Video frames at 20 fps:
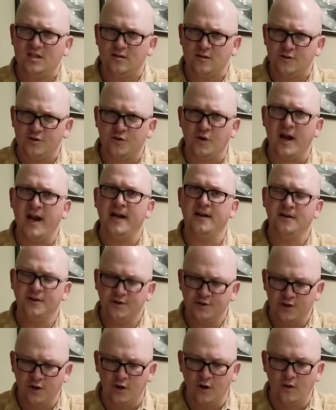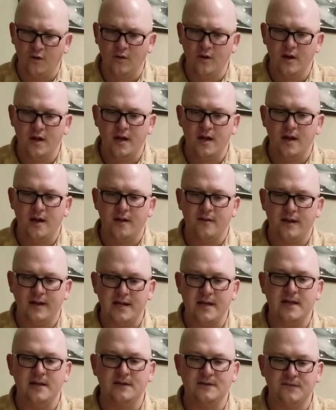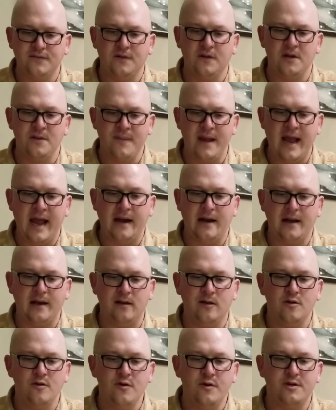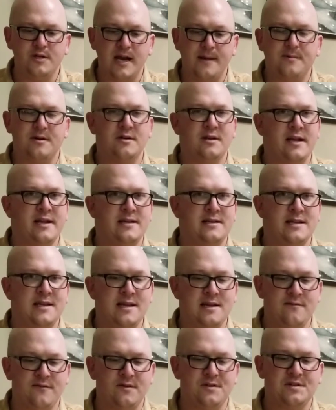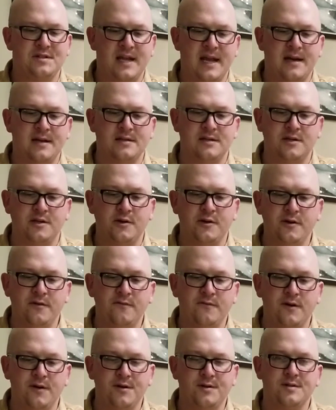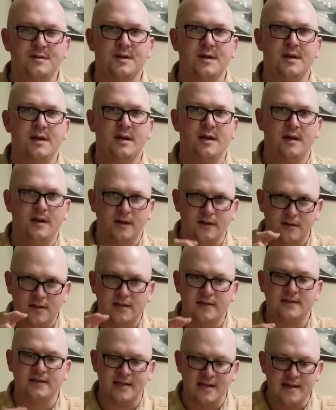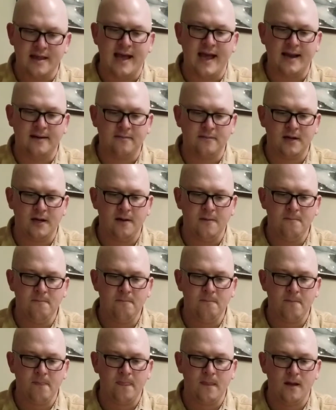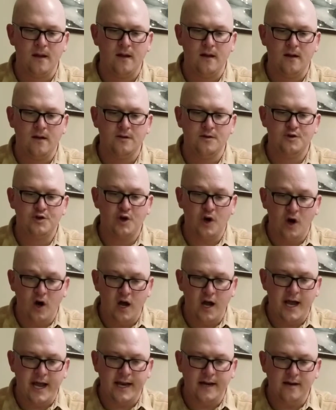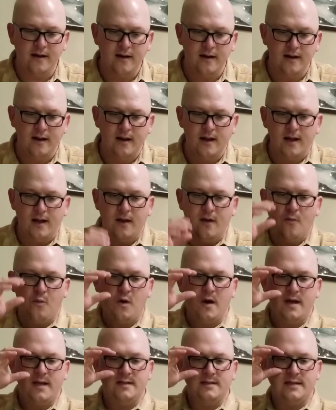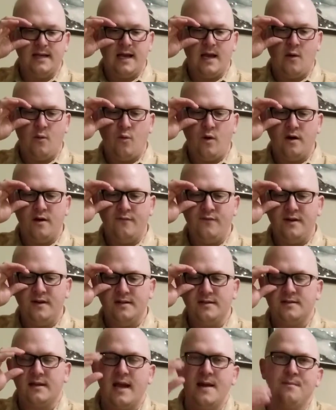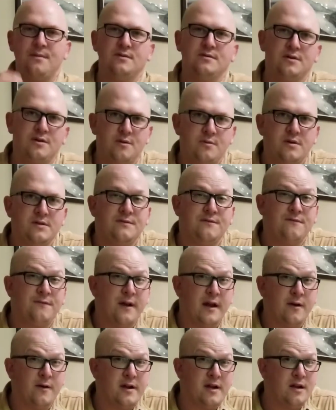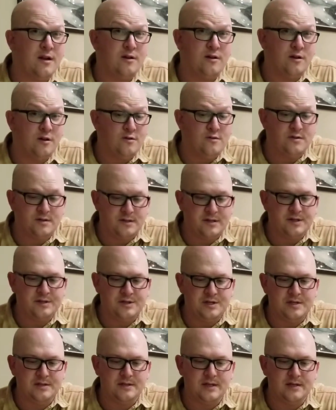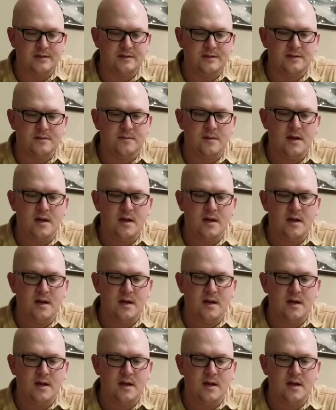Trying to show that he is fully man. And Luke chapter 19, verse 10 is a good verse to see that, okay? John was one of the disciples who was very close to Jesus.